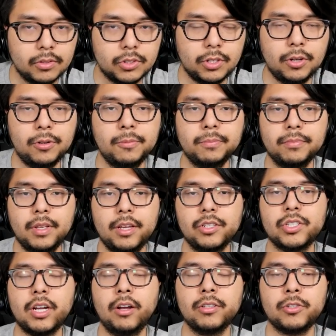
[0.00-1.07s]
So
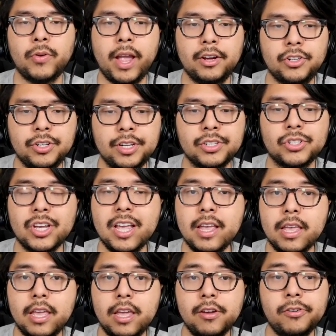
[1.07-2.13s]
his call to action is
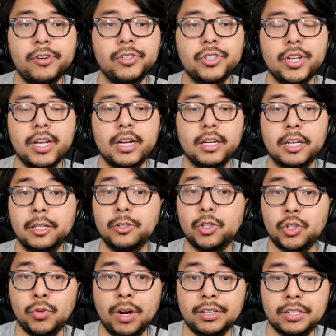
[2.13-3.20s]
here's a
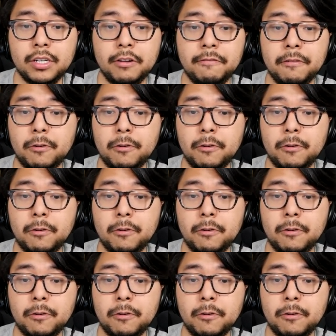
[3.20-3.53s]
constructive,